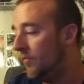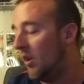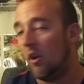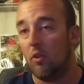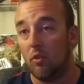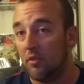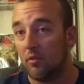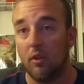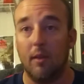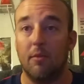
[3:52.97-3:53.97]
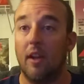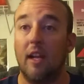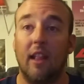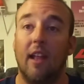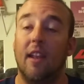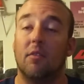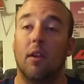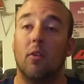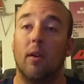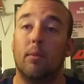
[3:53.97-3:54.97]
All old school games are like that, and that's what I
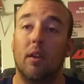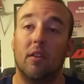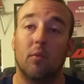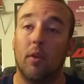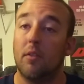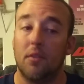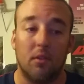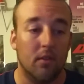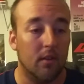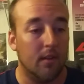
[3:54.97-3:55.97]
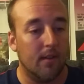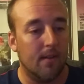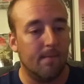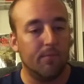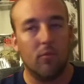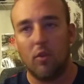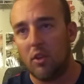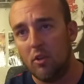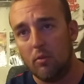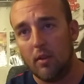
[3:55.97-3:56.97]
grew up on. It's wonderful. With the
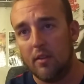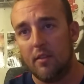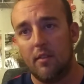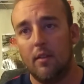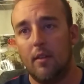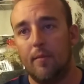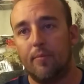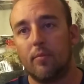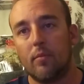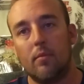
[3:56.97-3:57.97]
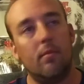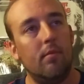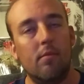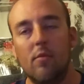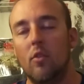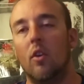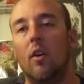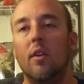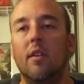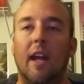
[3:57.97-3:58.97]
new ones, you
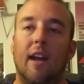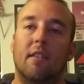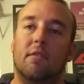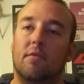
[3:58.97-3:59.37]
always have